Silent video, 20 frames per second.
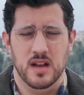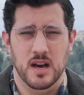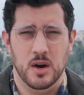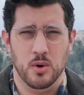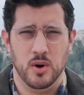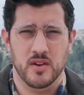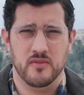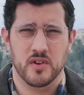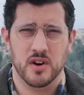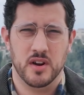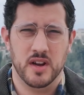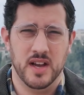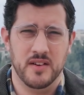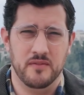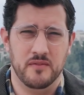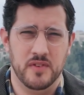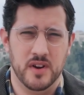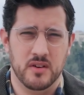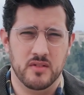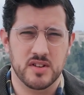However, a
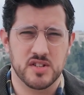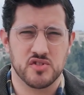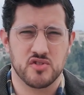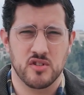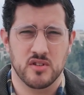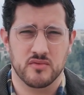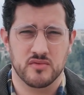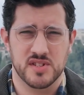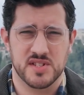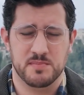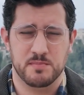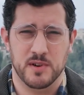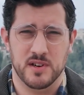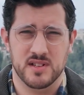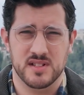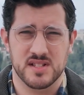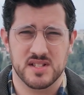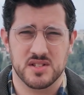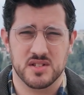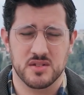very strong
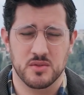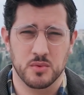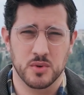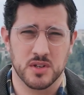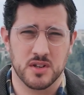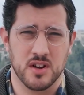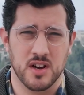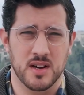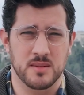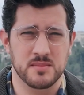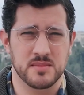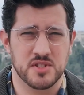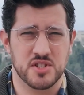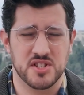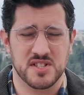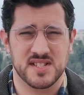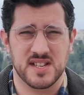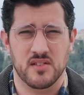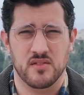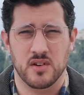response would come
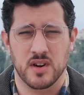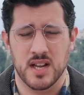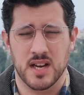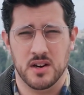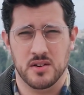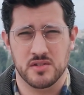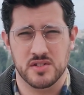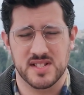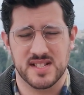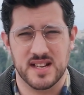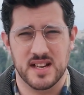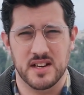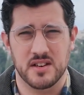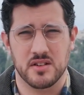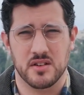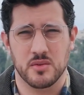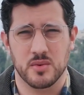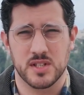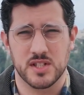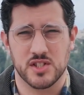just several hours
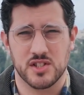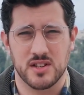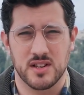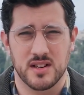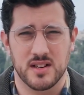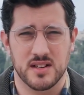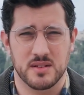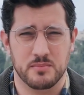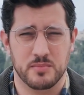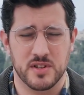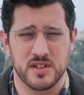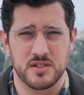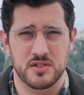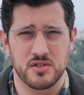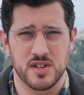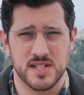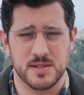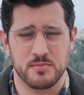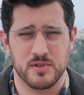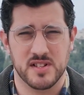later when
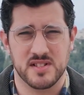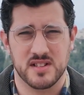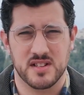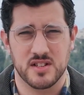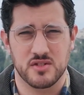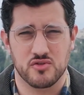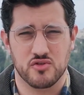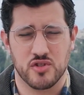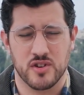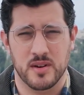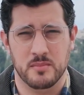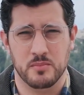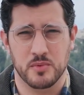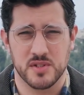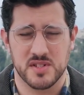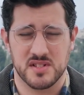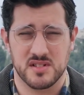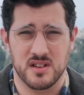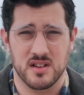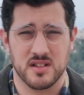US President Trump
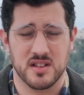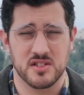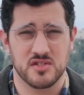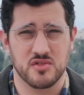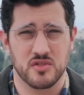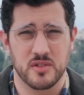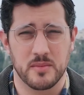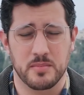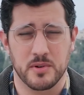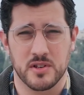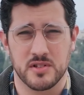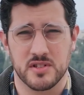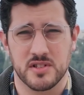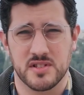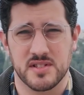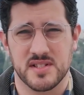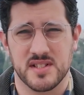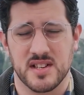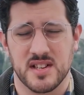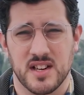was talking to
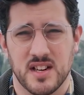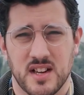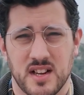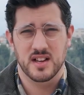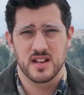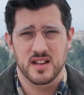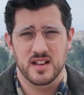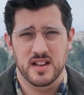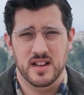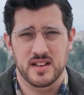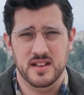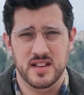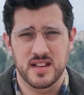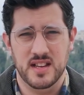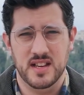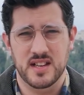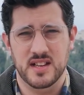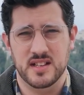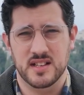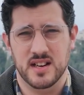reporters, and
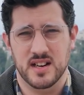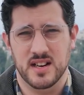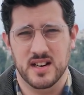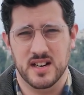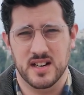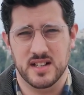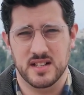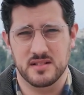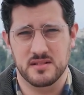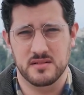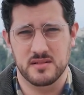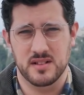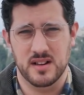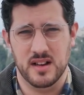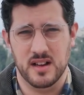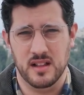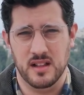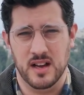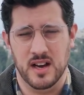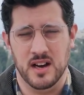he, out
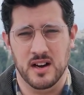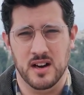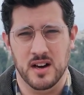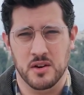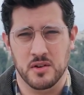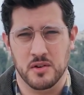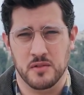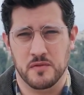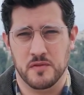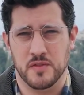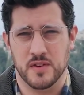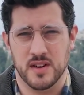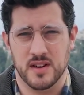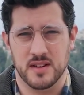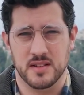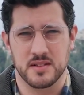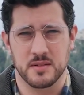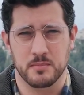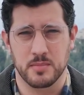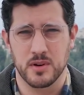of
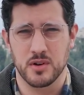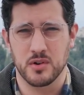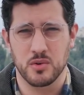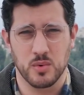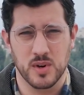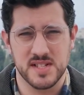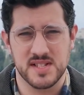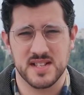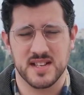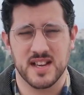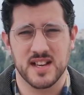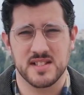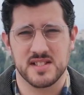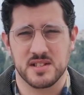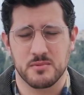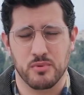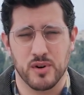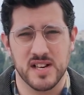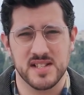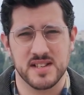the blue, once again
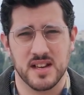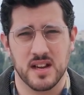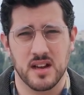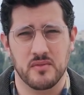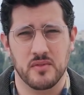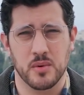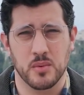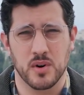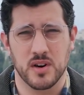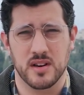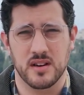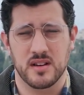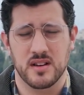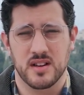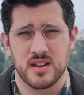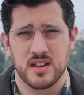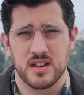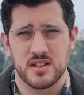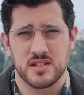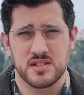surprising everyone,
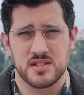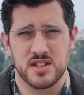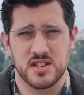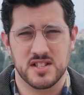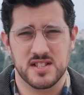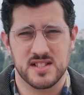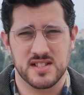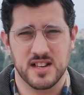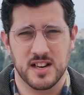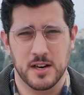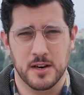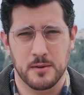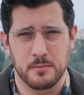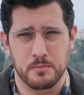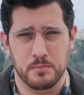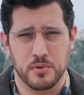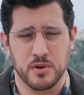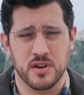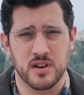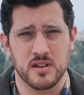just
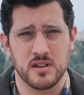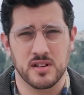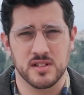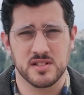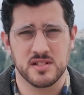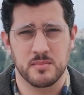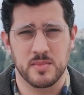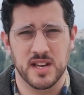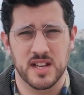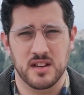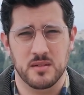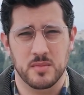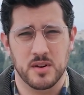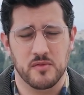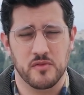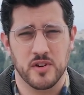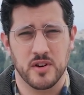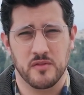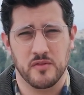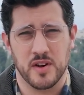put an ultimatum
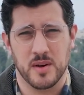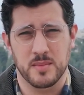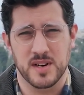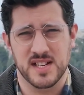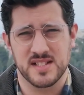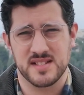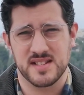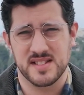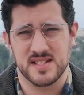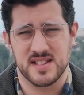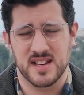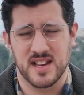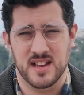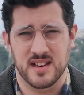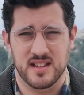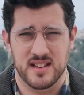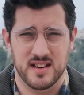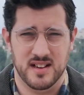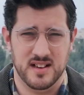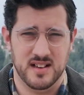in front of Hamas. He
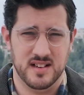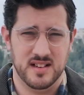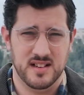said,